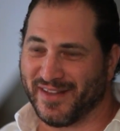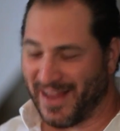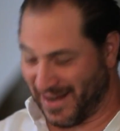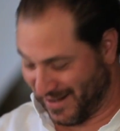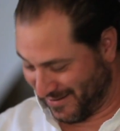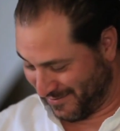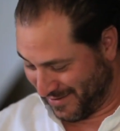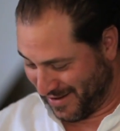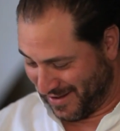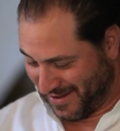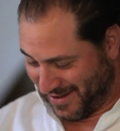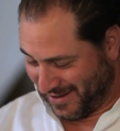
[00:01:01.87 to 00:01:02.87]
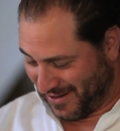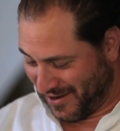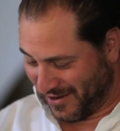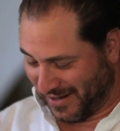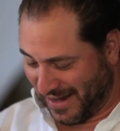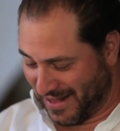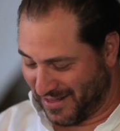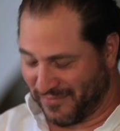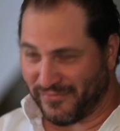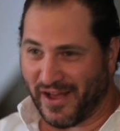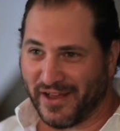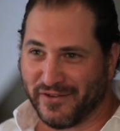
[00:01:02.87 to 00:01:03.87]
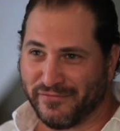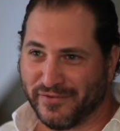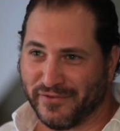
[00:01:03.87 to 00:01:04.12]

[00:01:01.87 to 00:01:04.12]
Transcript: kind of, classify your